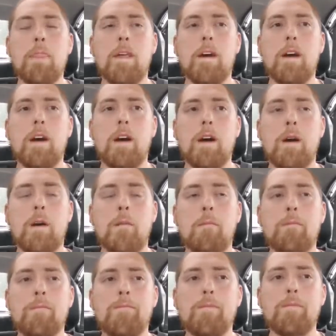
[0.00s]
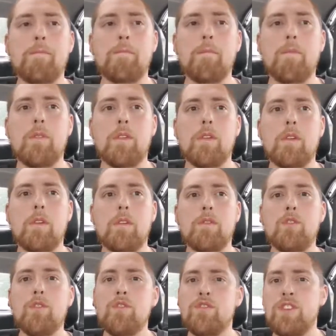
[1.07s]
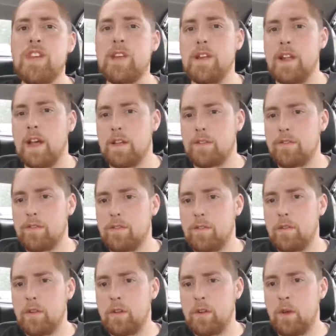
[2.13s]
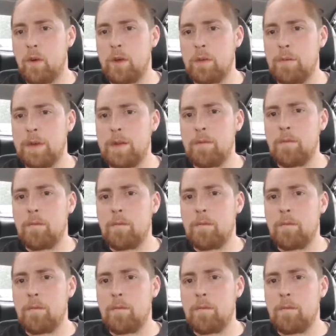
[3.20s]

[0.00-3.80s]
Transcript: um to cheat less. You know what I mean?